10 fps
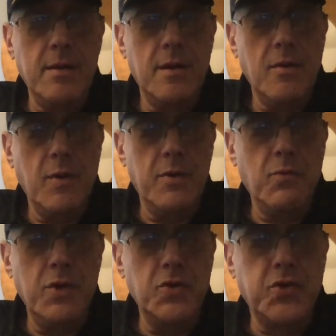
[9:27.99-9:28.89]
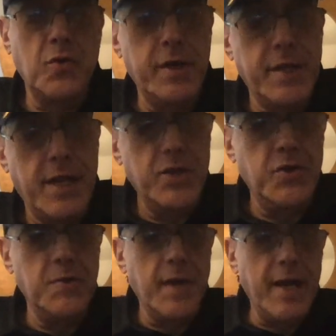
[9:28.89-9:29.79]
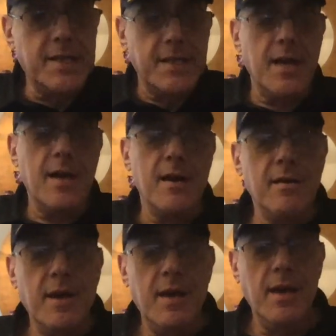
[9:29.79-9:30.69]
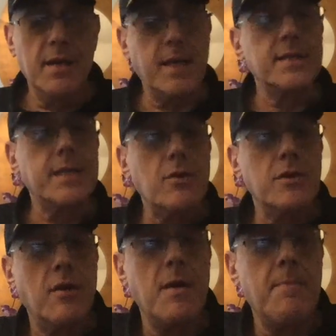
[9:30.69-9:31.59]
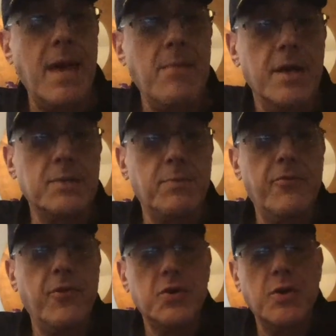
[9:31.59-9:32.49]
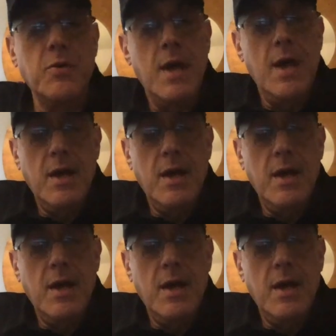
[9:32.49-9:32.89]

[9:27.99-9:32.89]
You know, one one story that I do like to tell is that Secretary Mabus before so.